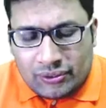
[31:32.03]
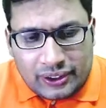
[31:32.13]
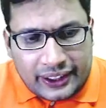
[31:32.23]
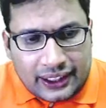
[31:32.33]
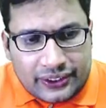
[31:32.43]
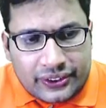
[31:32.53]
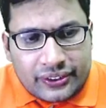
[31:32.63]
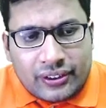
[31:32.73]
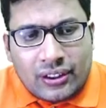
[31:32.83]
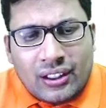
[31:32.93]
Yes.
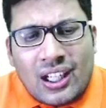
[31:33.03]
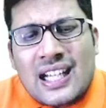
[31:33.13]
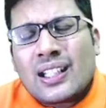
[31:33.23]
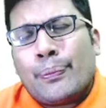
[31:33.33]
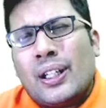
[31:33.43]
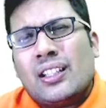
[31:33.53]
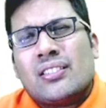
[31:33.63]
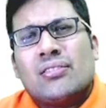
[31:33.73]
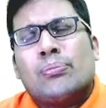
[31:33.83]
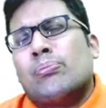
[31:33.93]
Cause of
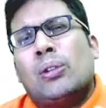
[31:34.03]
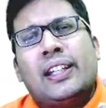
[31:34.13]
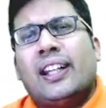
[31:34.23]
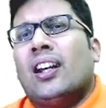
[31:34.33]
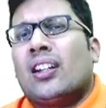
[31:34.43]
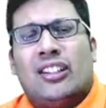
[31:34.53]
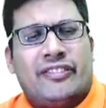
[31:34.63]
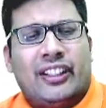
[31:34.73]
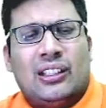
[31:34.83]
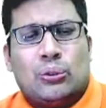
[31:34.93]
death, multi-organ
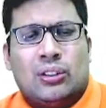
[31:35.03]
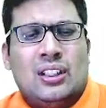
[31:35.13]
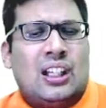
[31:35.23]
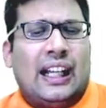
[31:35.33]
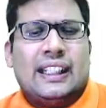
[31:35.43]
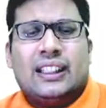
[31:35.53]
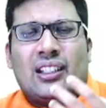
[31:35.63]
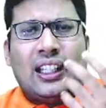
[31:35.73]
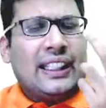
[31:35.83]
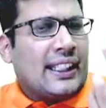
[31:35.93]
failure,
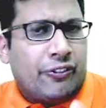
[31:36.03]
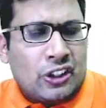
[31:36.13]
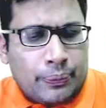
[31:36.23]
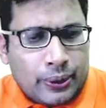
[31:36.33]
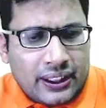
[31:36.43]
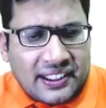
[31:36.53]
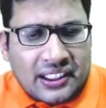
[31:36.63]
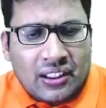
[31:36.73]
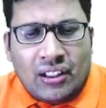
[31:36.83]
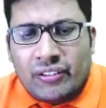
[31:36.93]
either
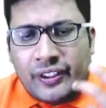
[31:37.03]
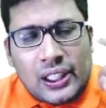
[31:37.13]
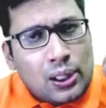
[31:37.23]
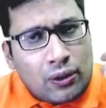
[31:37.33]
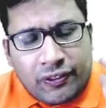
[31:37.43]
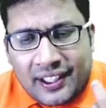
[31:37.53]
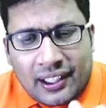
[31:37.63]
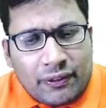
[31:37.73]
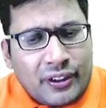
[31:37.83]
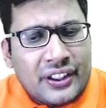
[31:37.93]
encephalopathy, failure of
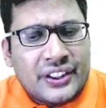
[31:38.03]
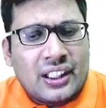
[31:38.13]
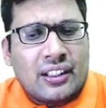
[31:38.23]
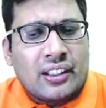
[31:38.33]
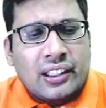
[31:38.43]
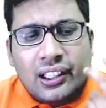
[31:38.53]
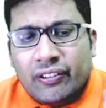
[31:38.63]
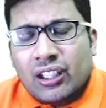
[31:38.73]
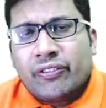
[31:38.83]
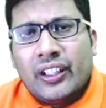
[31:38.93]
vital function,
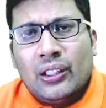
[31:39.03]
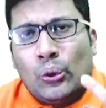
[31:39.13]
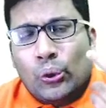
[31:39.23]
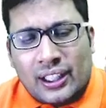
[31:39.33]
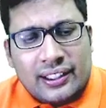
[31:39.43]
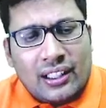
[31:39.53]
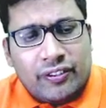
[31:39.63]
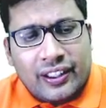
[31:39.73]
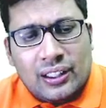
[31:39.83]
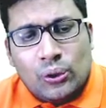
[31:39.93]
liver failure,
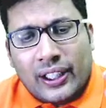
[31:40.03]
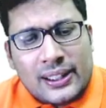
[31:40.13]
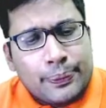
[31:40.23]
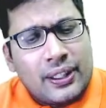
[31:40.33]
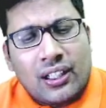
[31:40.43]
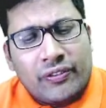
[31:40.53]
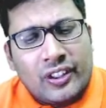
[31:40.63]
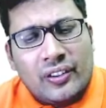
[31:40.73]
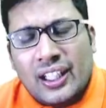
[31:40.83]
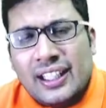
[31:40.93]
renal failure, respiratory
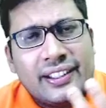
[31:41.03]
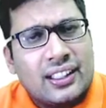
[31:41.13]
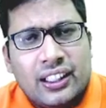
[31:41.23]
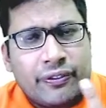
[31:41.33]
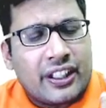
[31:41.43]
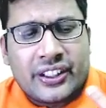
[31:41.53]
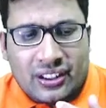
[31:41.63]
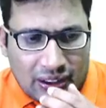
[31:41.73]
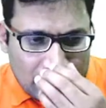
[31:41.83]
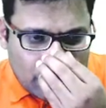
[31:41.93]
failure, anything
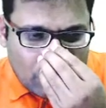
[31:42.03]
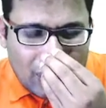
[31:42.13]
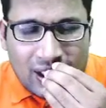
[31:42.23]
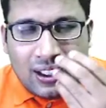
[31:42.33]
infection also.